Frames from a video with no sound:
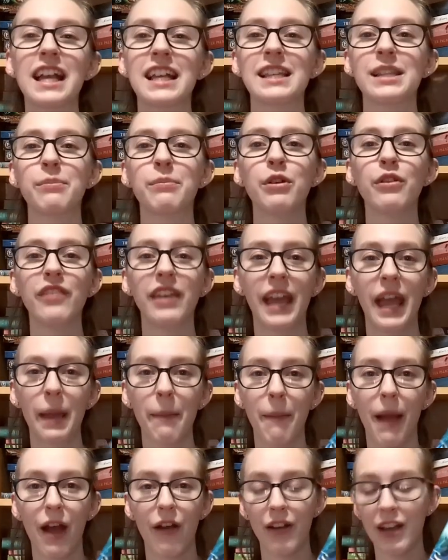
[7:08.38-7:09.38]
because the movie
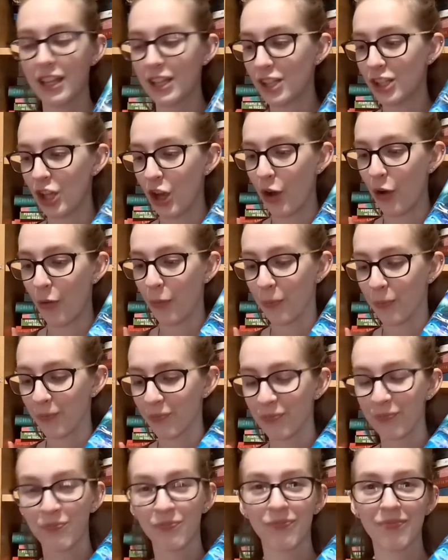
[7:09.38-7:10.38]
came out, so
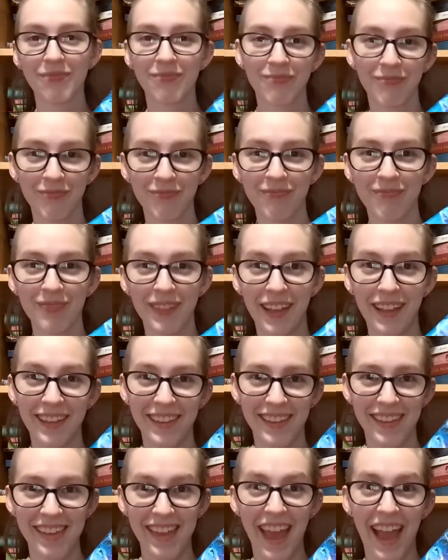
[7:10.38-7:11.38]

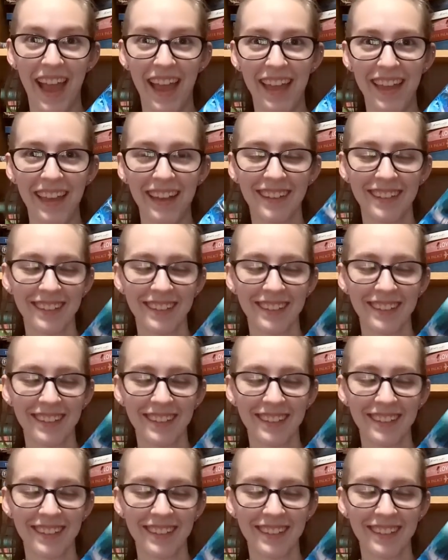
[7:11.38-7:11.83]
yay.